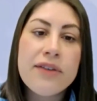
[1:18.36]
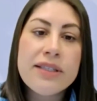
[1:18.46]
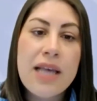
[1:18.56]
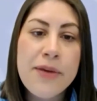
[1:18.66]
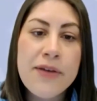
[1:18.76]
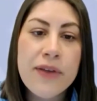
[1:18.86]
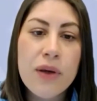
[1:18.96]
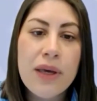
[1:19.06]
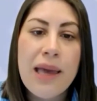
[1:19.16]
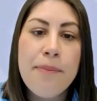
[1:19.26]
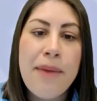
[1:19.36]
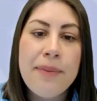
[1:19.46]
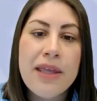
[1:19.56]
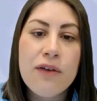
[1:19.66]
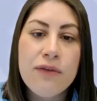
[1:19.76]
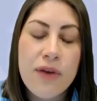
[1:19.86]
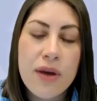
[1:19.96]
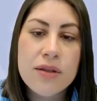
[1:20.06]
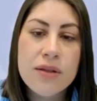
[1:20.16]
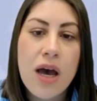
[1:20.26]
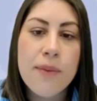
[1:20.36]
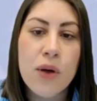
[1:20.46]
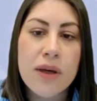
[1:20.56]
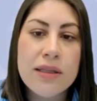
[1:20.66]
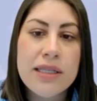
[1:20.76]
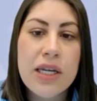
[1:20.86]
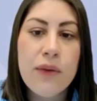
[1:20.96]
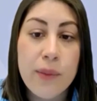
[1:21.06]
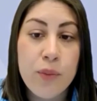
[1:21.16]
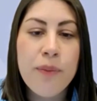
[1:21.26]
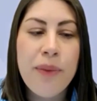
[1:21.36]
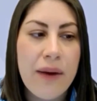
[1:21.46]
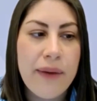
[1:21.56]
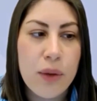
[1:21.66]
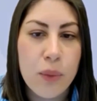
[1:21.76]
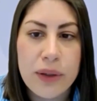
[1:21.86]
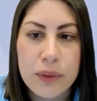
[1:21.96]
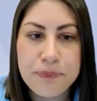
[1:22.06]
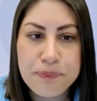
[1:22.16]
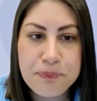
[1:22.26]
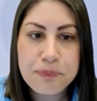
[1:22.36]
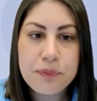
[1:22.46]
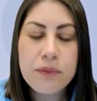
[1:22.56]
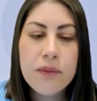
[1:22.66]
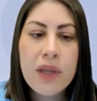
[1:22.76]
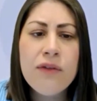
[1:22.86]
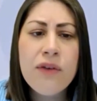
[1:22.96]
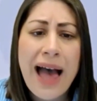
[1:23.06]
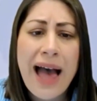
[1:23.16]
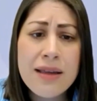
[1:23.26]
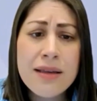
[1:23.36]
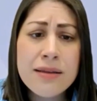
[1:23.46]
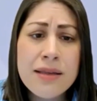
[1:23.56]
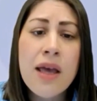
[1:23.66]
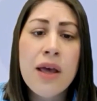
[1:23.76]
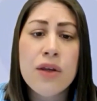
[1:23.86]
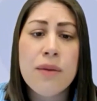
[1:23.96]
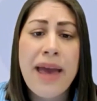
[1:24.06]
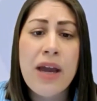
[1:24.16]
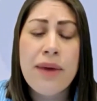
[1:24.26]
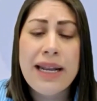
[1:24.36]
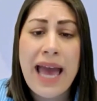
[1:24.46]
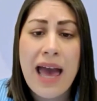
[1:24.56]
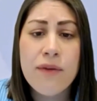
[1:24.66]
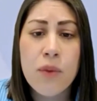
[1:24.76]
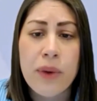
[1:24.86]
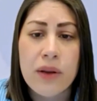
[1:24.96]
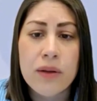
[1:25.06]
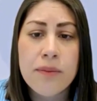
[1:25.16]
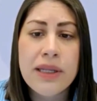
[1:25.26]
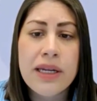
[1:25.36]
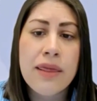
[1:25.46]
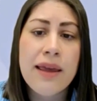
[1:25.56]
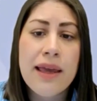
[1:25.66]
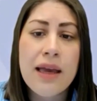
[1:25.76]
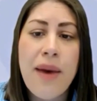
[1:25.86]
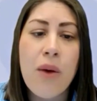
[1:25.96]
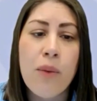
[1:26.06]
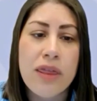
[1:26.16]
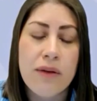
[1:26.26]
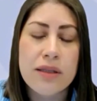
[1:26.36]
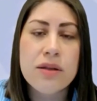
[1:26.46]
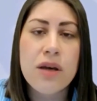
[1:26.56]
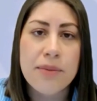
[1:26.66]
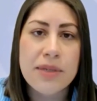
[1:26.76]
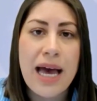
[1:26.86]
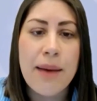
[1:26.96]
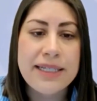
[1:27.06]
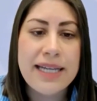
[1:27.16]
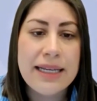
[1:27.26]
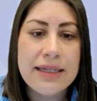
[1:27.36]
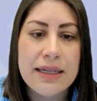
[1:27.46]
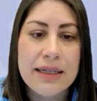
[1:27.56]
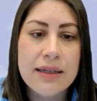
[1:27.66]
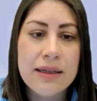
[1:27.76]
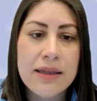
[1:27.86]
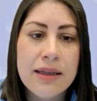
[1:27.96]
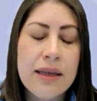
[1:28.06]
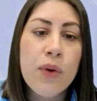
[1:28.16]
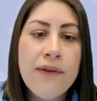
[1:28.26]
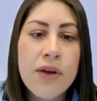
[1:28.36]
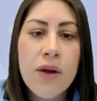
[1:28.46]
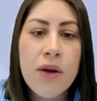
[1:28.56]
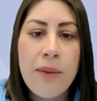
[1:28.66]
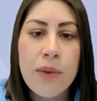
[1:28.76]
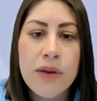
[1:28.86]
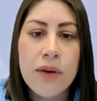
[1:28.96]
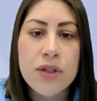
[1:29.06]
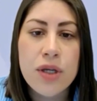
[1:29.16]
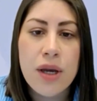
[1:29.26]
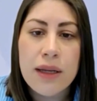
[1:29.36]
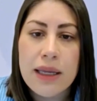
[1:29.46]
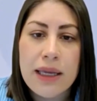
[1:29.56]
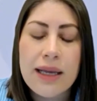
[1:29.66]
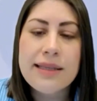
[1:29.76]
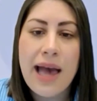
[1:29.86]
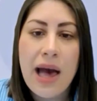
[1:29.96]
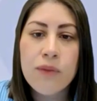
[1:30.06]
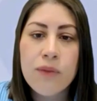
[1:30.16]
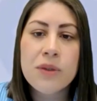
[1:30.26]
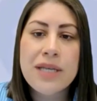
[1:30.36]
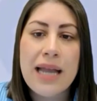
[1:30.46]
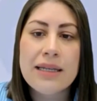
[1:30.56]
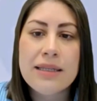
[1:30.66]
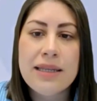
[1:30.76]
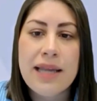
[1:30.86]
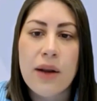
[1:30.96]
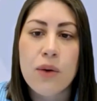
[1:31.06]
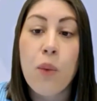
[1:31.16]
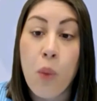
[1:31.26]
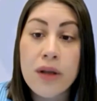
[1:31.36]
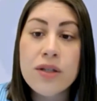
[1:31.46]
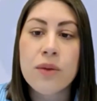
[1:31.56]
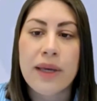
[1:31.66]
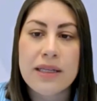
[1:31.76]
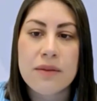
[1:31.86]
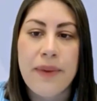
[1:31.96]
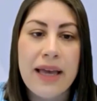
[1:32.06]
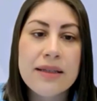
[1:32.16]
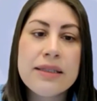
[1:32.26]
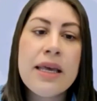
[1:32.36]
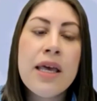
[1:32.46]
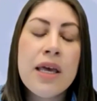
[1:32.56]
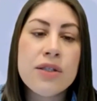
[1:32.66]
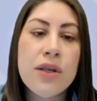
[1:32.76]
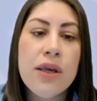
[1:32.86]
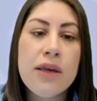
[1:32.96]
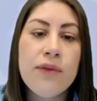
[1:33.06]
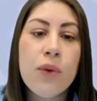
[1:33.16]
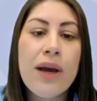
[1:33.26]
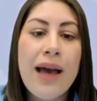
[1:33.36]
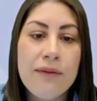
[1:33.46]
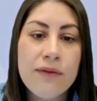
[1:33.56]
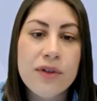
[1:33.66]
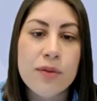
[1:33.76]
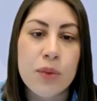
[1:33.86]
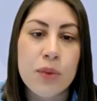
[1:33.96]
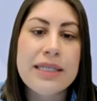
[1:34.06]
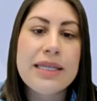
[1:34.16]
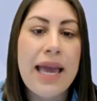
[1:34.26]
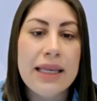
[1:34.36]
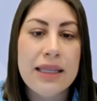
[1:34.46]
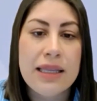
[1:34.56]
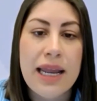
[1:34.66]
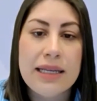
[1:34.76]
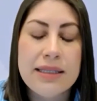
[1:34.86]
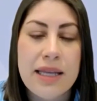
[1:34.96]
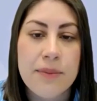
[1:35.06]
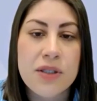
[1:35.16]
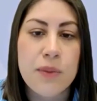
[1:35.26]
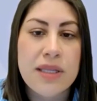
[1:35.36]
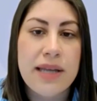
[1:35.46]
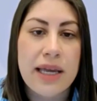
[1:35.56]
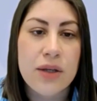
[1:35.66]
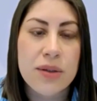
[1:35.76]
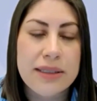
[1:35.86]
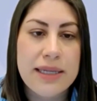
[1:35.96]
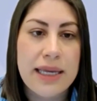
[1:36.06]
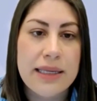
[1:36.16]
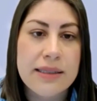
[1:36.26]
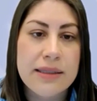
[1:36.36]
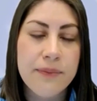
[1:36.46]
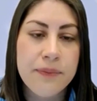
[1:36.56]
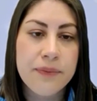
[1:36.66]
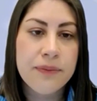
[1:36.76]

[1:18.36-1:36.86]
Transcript: For some of you, it may be the first time you're considering preparing a will. For others, you may already have a will, but are thinking about whether it's time to update it. Wherever you're at with your journey, it's helpful to understand what to expect so you can feel comfortable in taking the next steps with State Trustees.